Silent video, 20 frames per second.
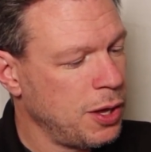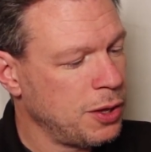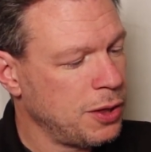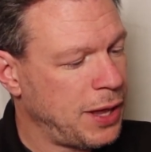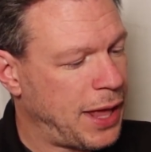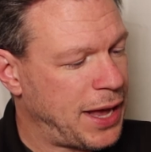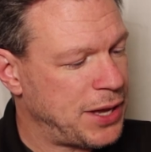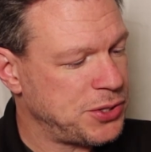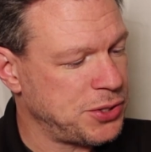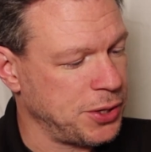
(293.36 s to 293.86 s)

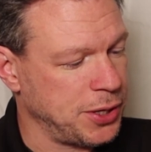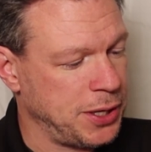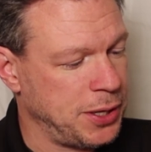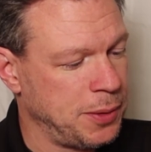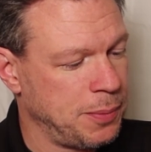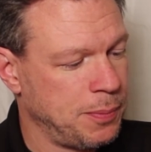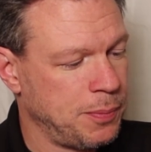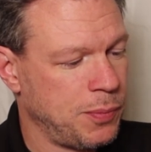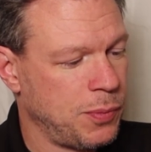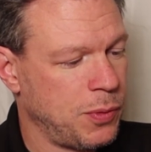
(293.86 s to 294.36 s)

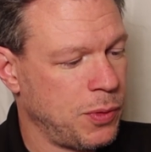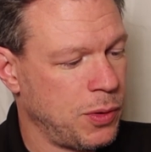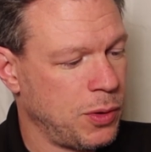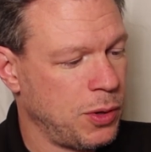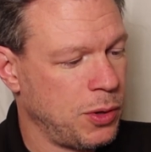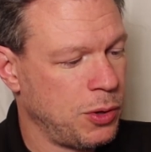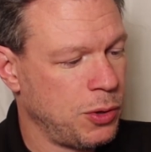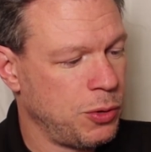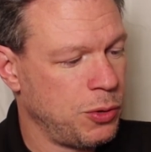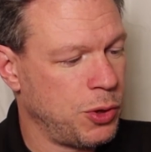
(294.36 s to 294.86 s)
Lastly,
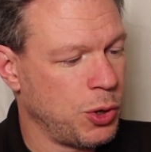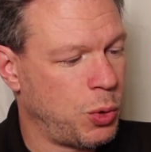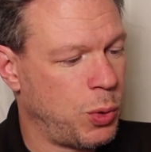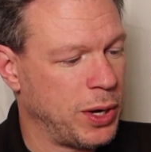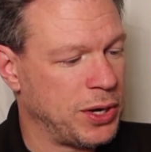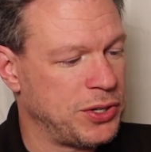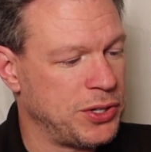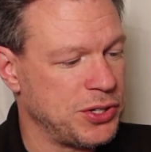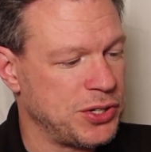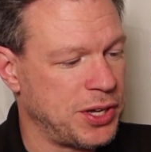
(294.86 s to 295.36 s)
the
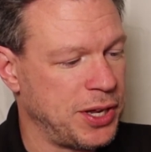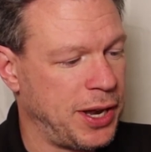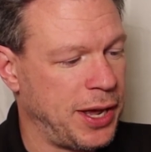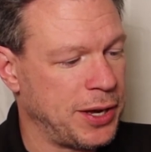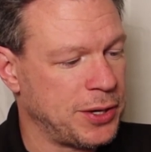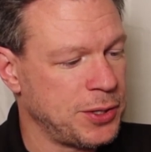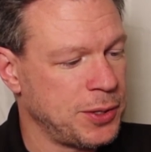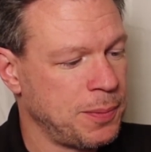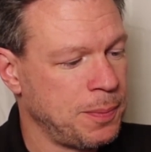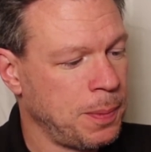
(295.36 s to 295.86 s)
quick
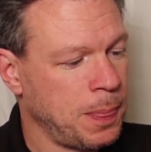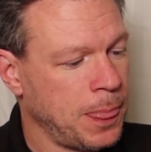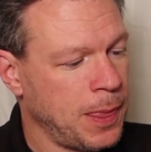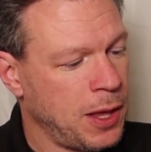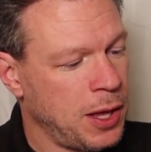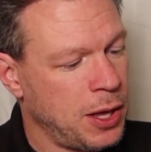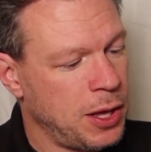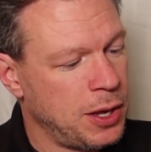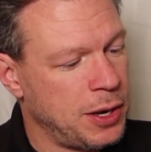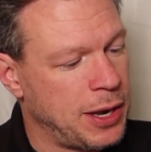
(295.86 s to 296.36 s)
disconnect.
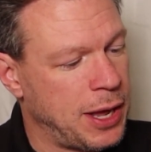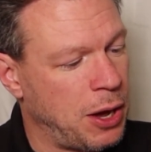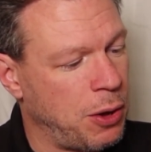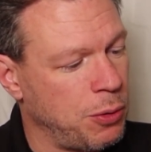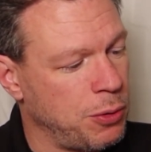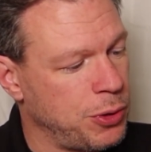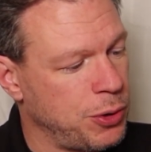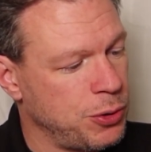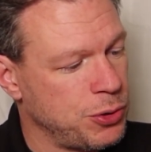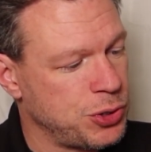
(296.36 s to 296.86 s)

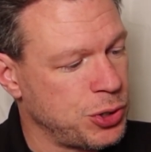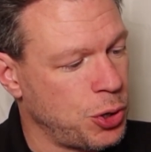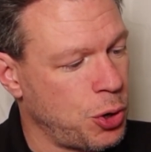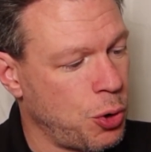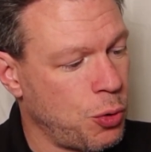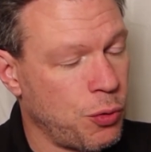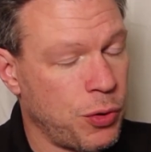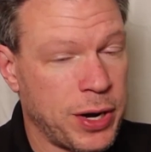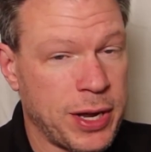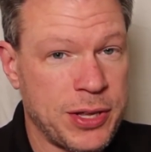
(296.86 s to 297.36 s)
Now, there's an
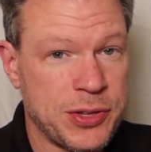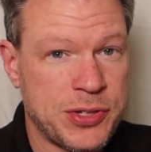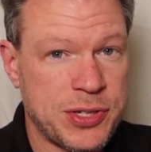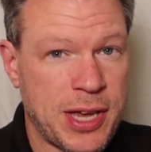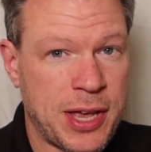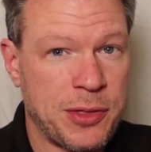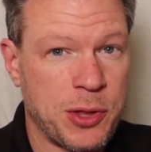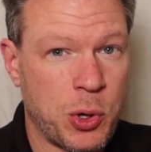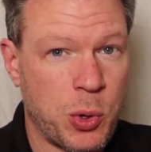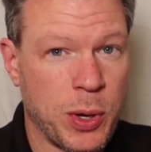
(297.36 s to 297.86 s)
O-ring
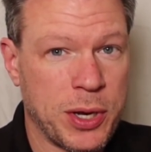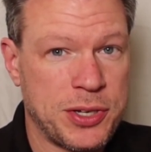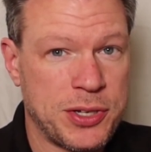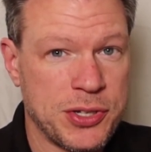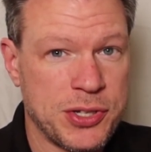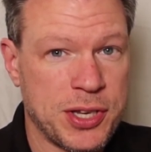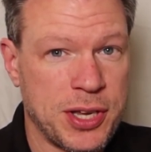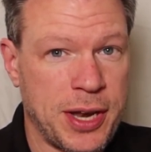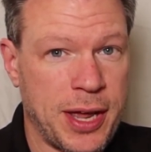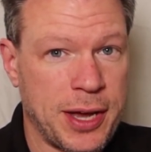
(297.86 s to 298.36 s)
inside the quick
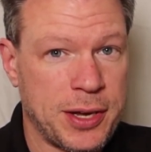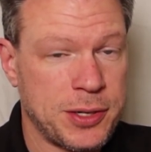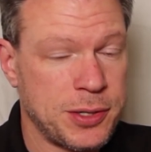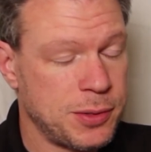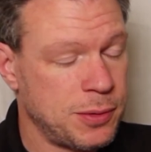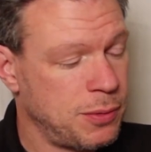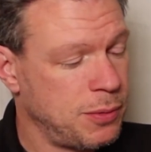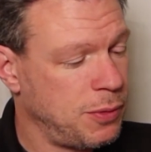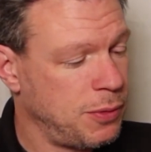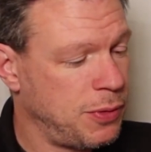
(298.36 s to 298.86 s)
disconnect
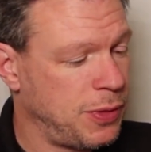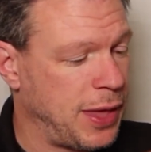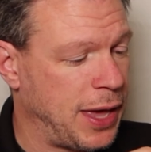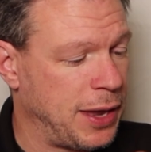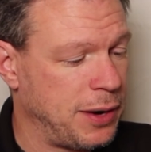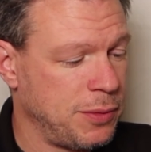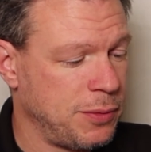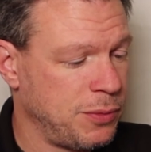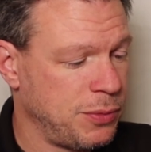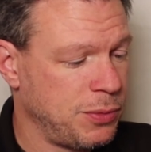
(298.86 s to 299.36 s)

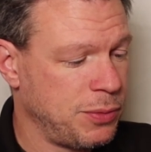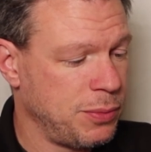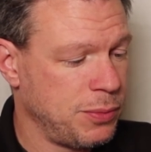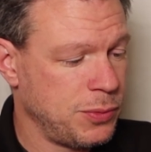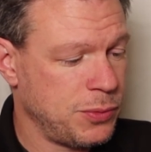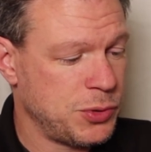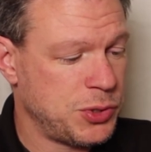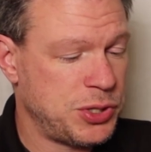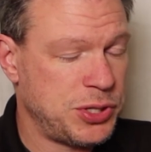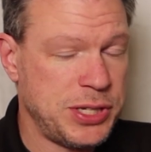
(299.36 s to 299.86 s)
that
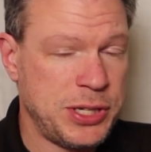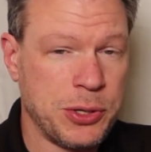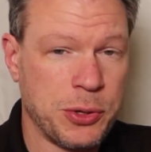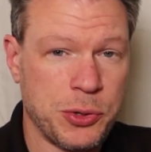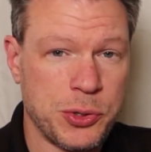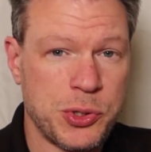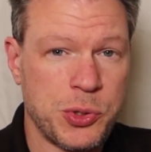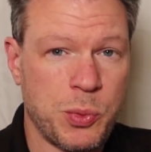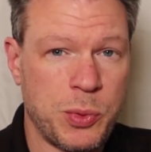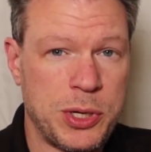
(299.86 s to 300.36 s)

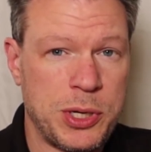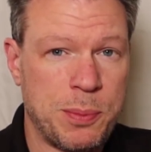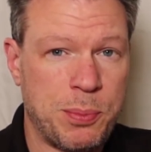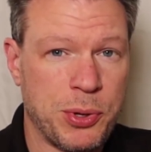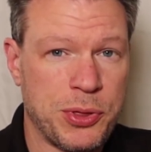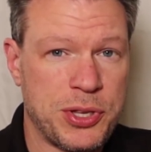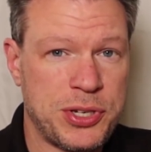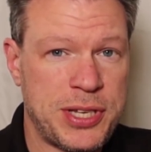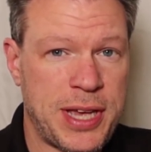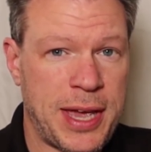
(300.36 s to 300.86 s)
seals when you
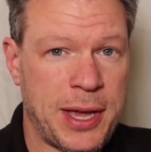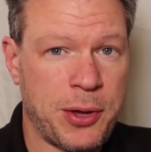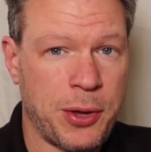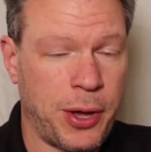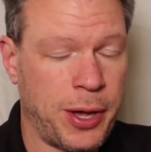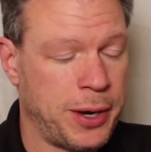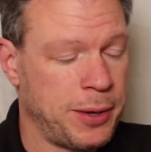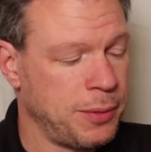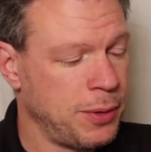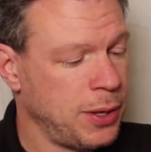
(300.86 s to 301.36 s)
put the tank
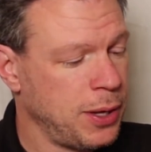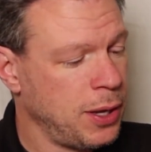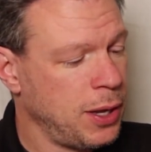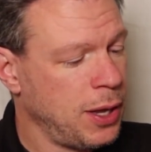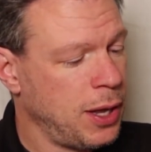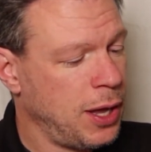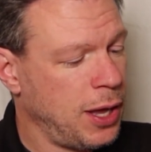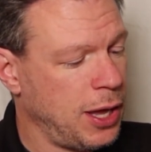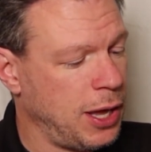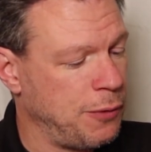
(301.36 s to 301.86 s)
on.
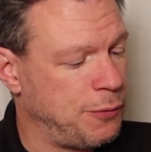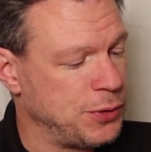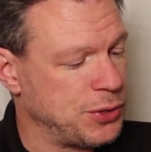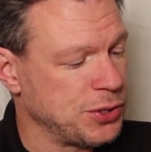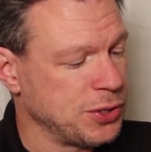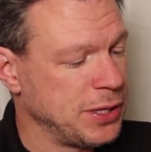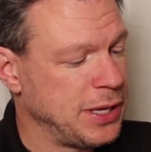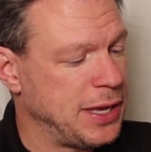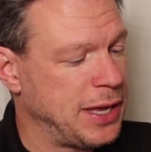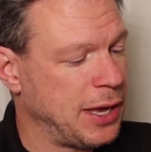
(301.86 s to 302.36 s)
If
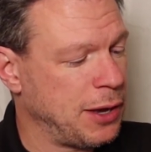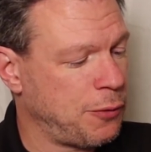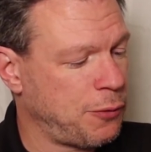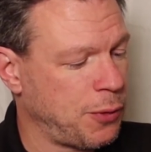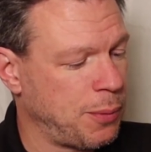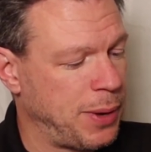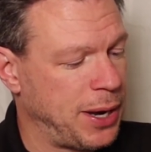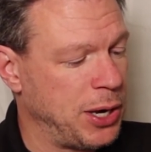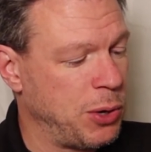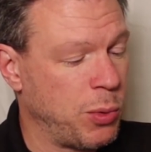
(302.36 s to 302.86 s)
it's leaking
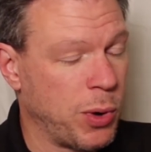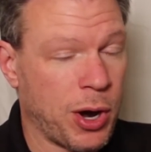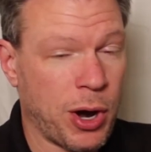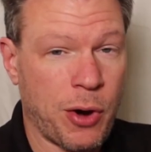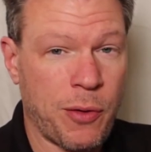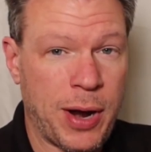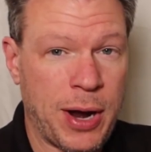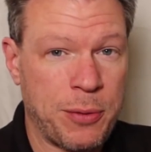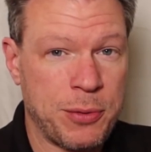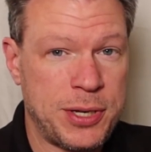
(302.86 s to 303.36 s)
from
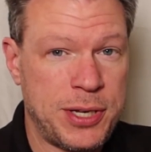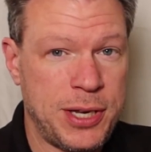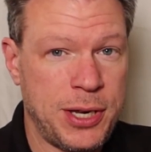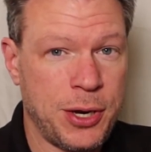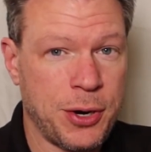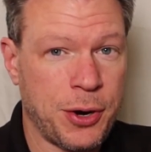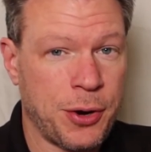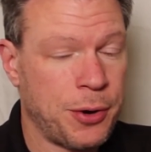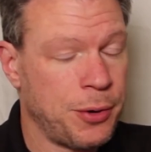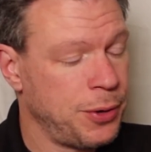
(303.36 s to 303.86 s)
anywhere around
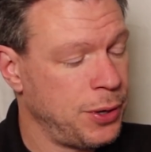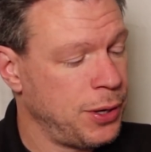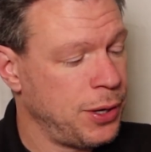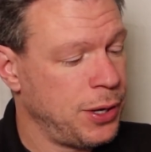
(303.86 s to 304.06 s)
here,